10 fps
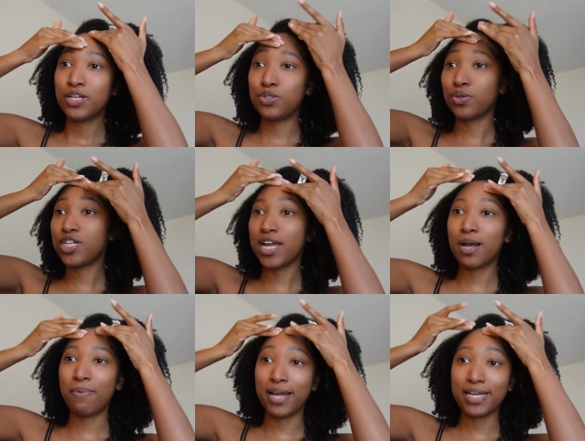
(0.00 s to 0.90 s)
Dolce &
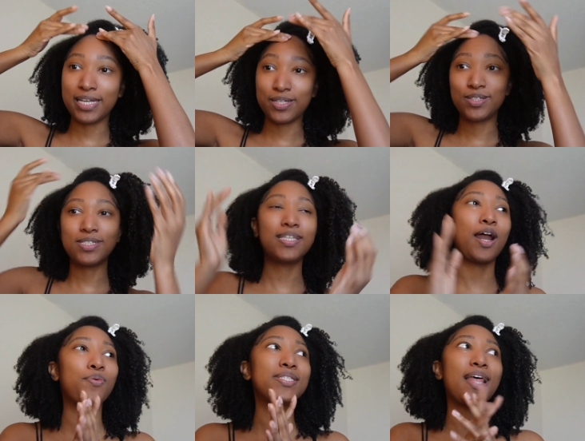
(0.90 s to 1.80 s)
Gabbana heels that
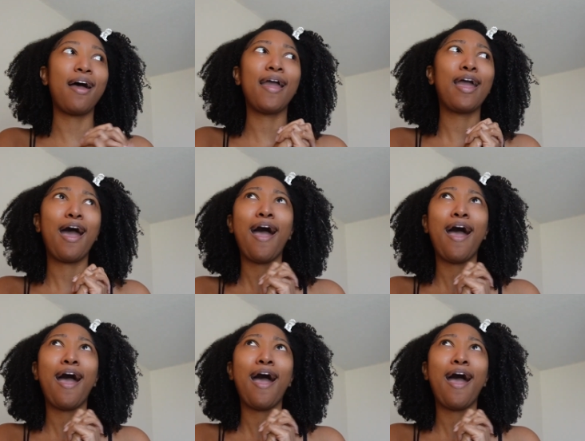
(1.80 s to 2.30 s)
I was like,